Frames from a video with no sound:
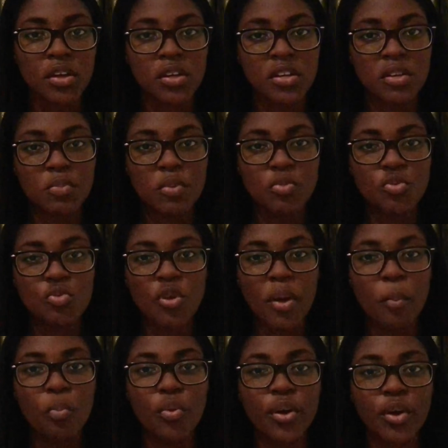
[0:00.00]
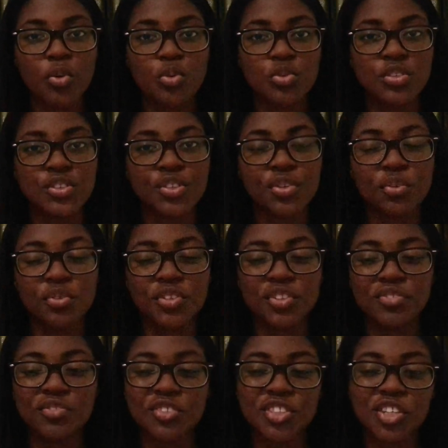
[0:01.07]
Then maybe you go and book a hotel,
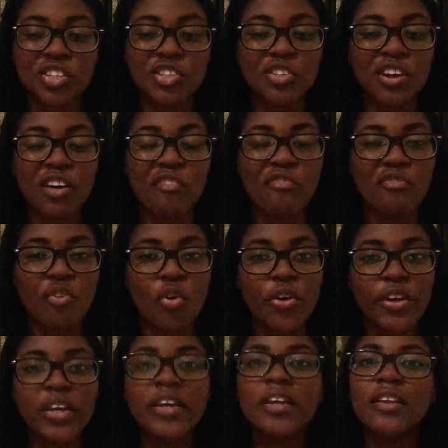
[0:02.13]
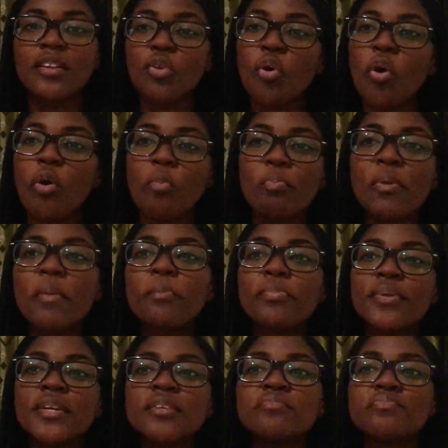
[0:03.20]
then Charlie, you're vlogging, or
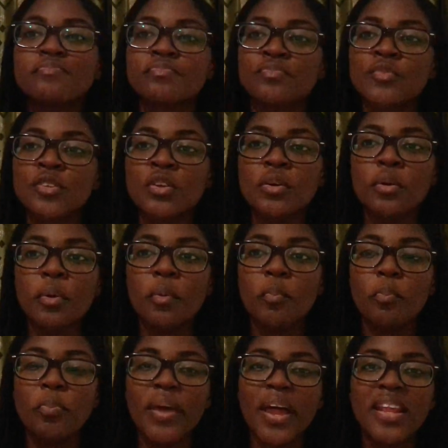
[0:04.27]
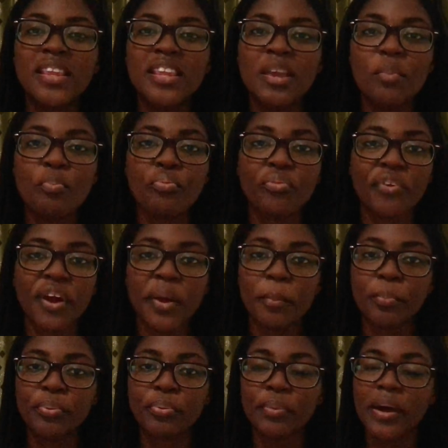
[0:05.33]
maybe birthday
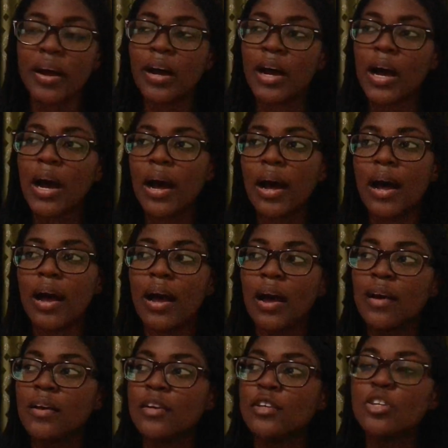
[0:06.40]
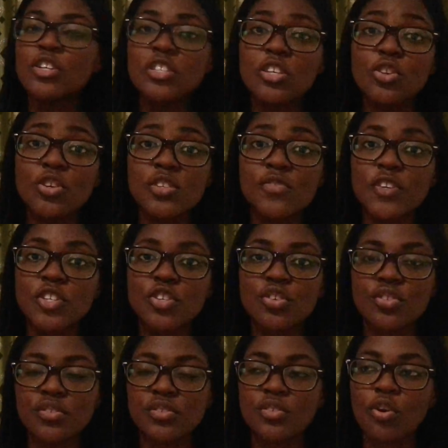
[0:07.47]
prep. You see those
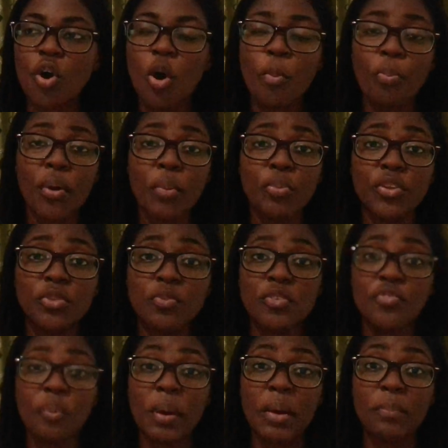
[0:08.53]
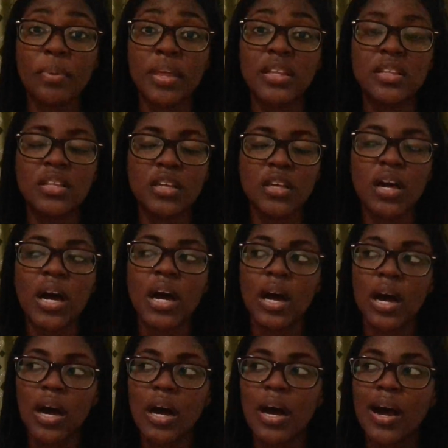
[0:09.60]
videos, or prep with me for my birthday.
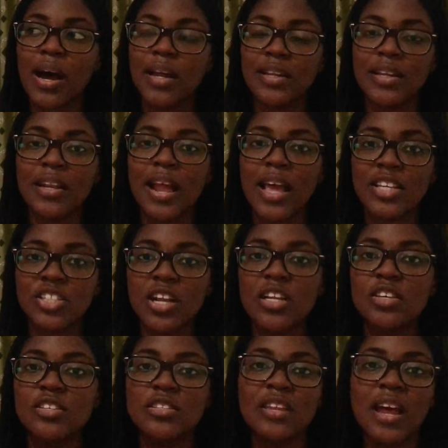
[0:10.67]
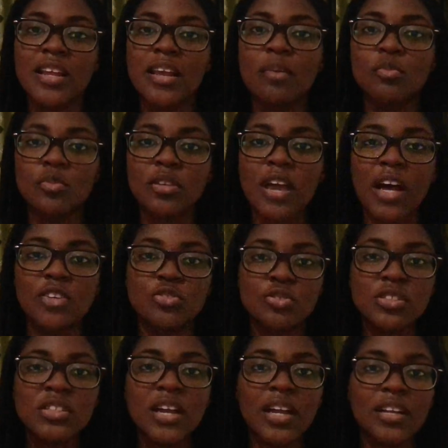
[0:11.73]
Then like, Charlie, you see like them, they are
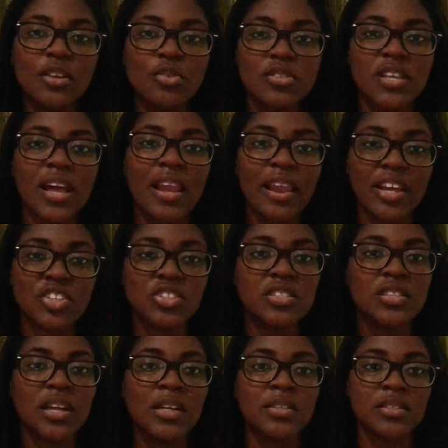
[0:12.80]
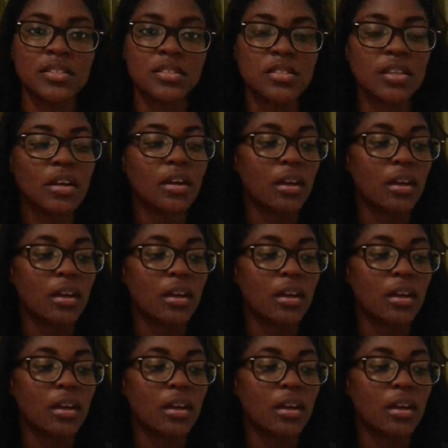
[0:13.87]
doing their nails, their lashes, and things.